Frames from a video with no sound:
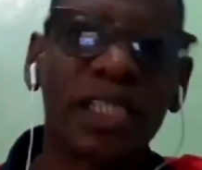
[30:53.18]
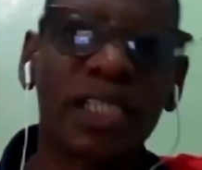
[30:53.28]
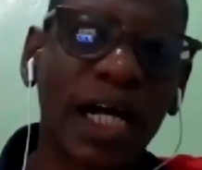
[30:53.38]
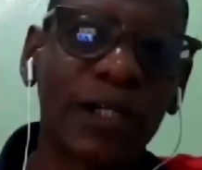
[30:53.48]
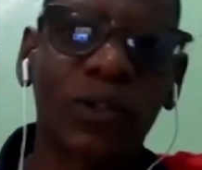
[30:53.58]
and
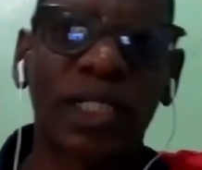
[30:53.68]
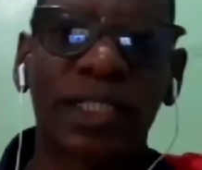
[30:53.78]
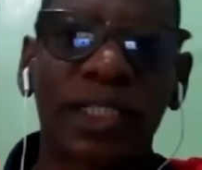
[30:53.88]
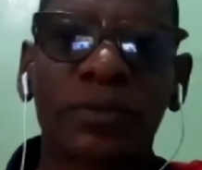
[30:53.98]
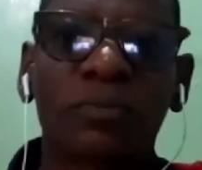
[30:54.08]
all that.
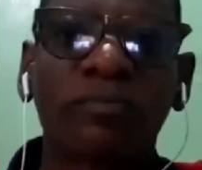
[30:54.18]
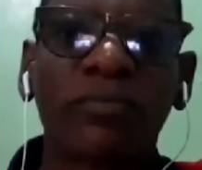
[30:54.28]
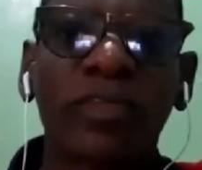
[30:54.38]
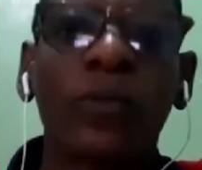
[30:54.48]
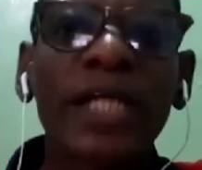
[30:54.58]

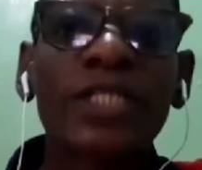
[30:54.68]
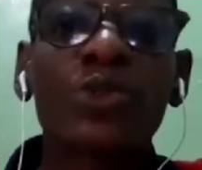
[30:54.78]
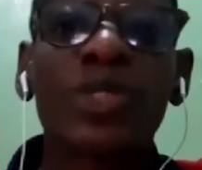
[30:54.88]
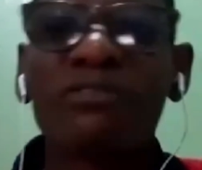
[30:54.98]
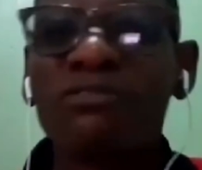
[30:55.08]
We had to
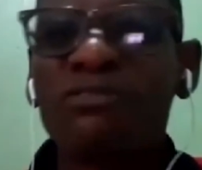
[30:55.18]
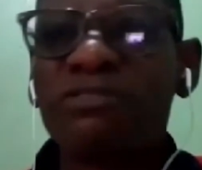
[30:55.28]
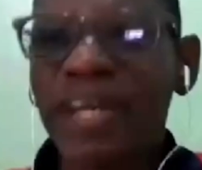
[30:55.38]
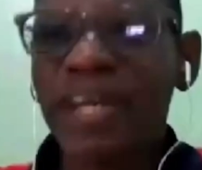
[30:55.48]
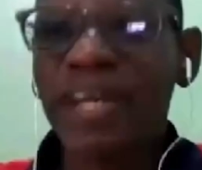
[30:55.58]

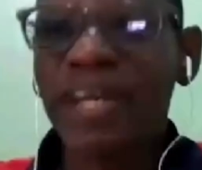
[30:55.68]
invest